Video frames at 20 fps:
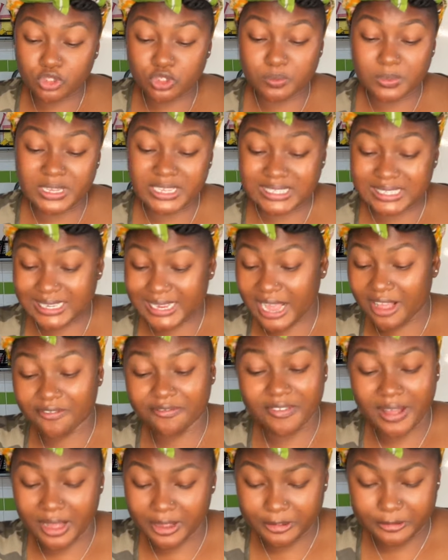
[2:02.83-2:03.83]
to be eating
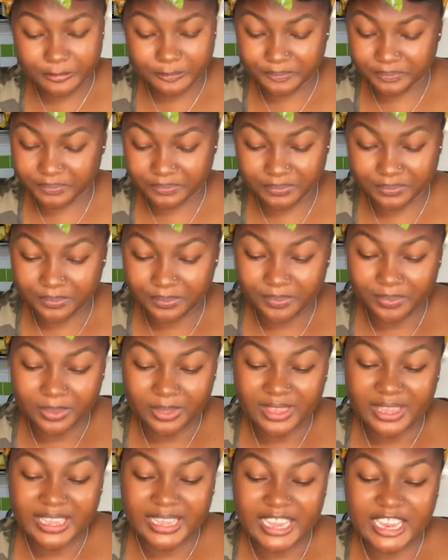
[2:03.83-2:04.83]
Afang,
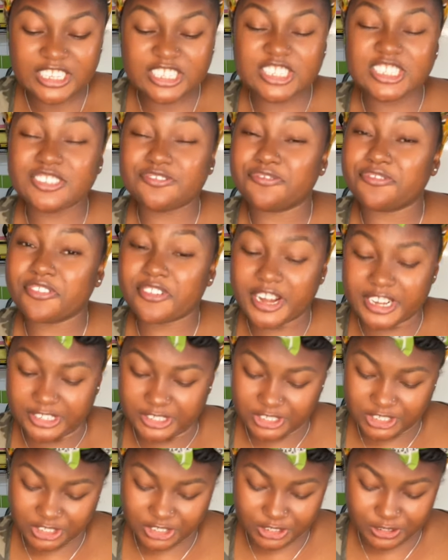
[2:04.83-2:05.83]
it is
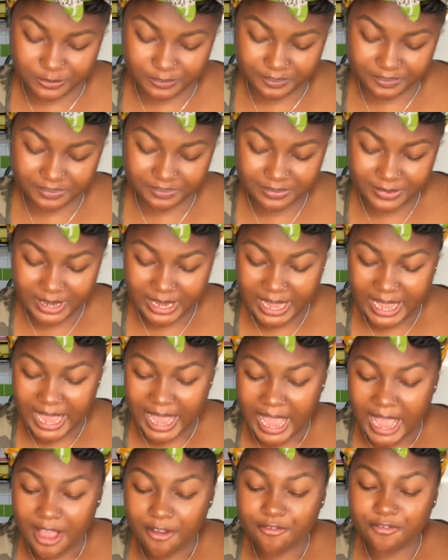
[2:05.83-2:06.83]
fresh.
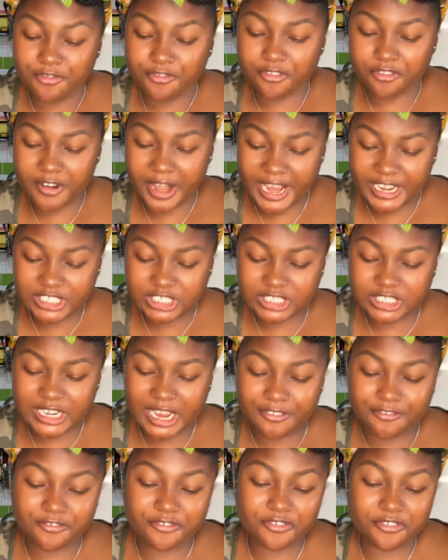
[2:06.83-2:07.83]
Fresh.
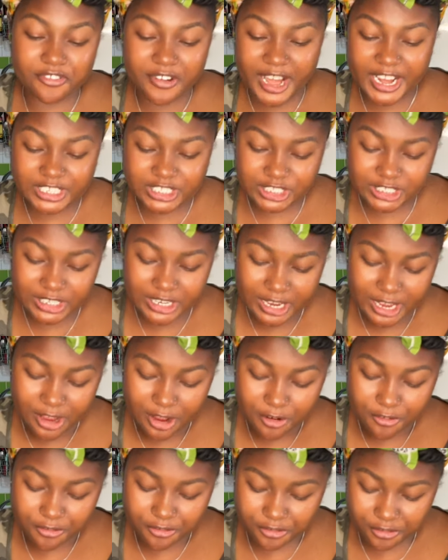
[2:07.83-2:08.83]

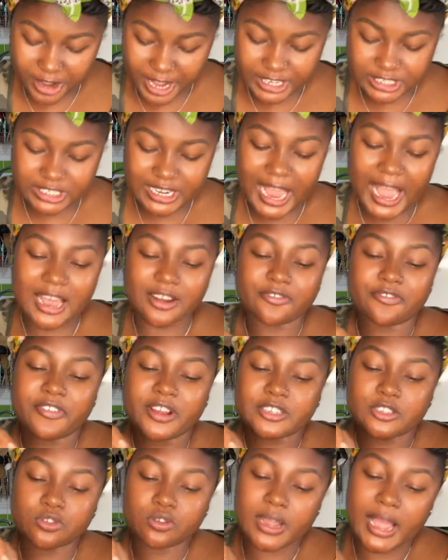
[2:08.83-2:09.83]

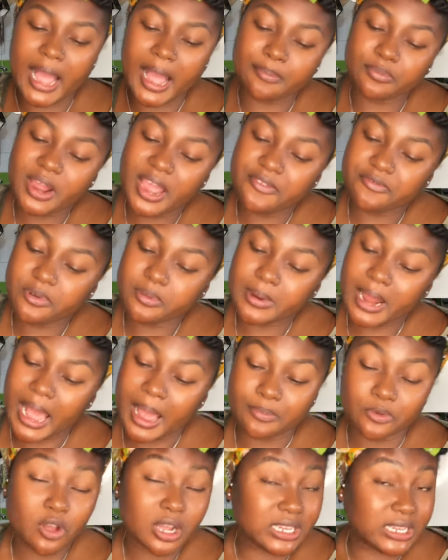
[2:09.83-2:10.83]
Look,
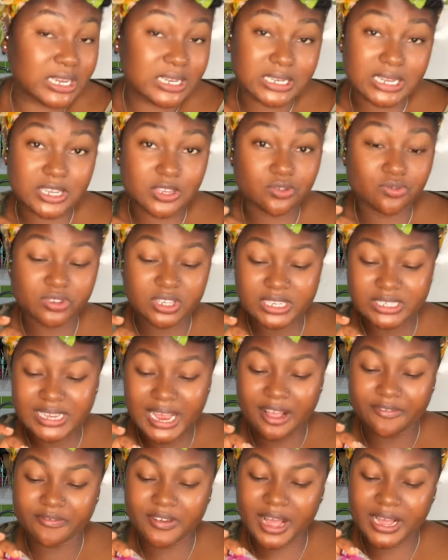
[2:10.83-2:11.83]
I'm not kidding you, this
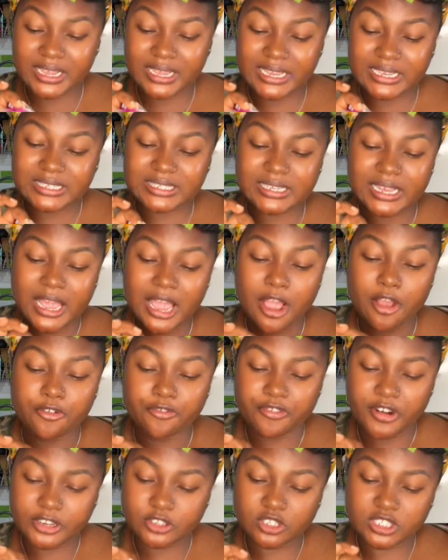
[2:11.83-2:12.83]
Afang is
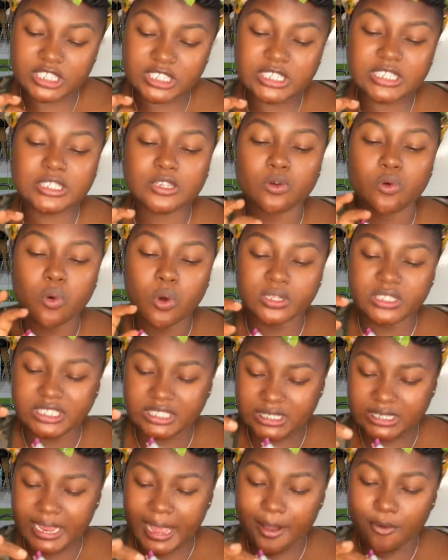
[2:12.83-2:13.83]
fresh. So this is the
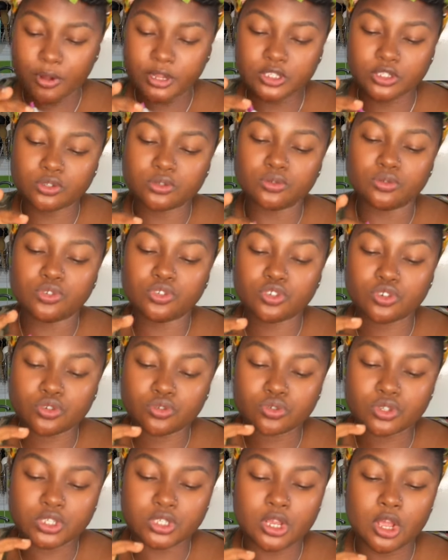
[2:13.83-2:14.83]
quantity I want to
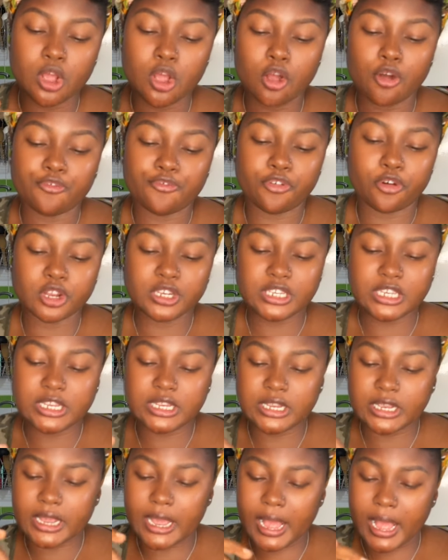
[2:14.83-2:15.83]
use for
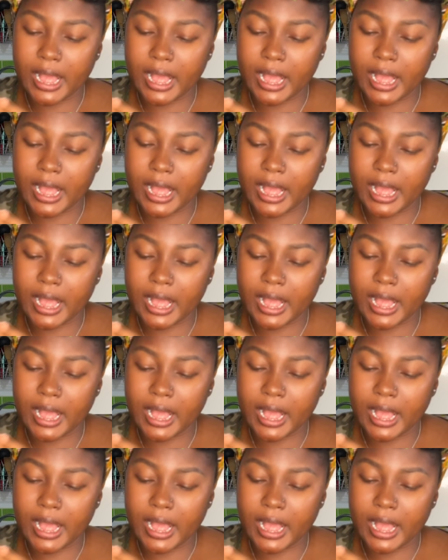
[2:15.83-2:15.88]
the